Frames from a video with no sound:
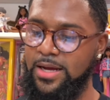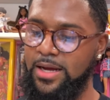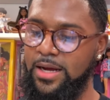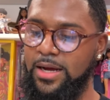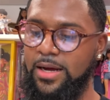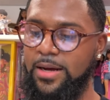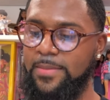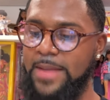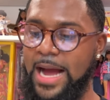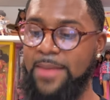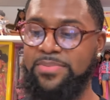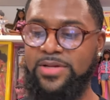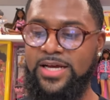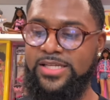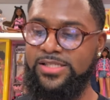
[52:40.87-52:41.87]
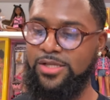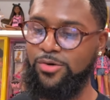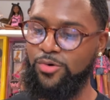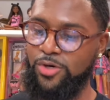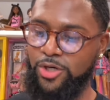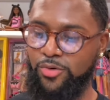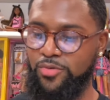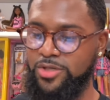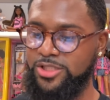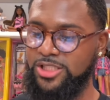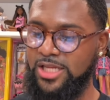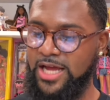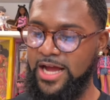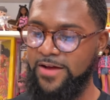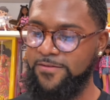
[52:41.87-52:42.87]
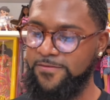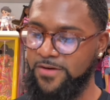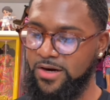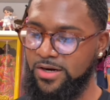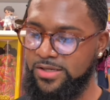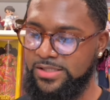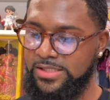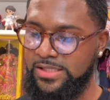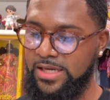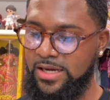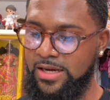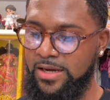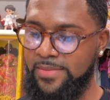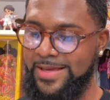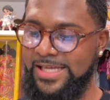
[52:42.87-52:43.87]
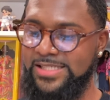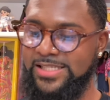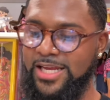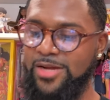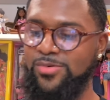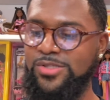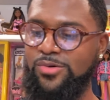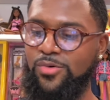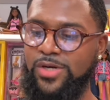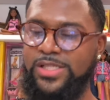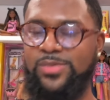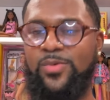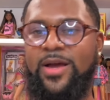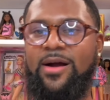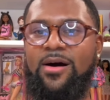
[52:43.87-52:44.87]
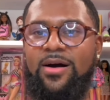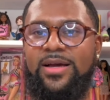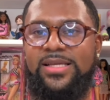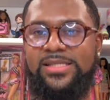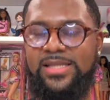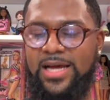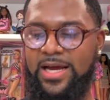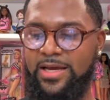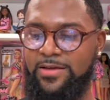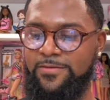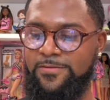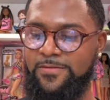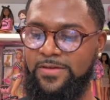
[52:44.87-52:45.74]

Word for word: Um, I placed the order on July 1st. Um, it said it was on its way August 9th.